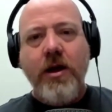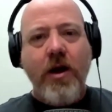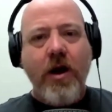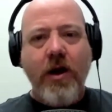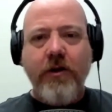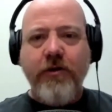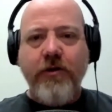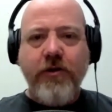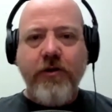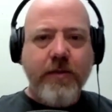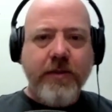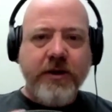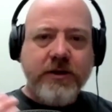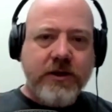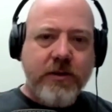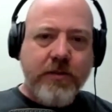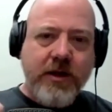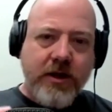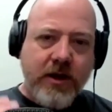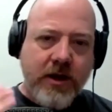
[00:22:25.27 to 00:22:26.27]
our dream is
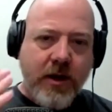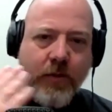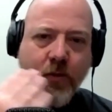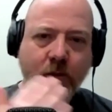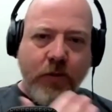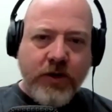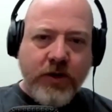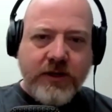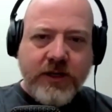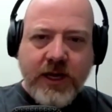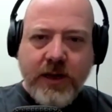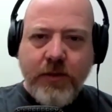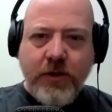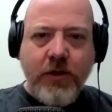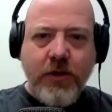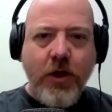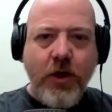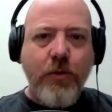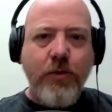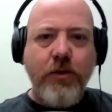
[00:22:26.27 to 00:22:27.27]
to be the number one team
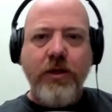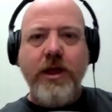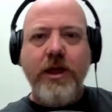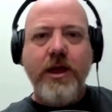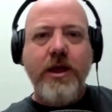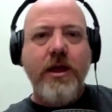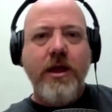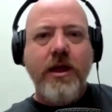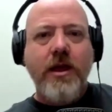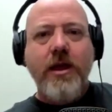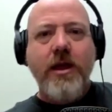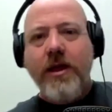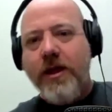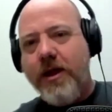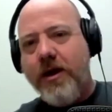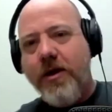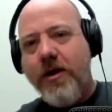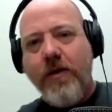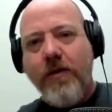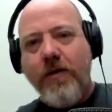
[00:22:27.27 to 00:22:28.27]
globally
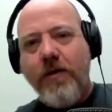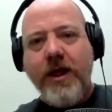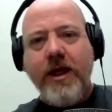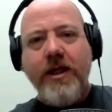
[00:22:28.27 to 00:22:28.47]
you know,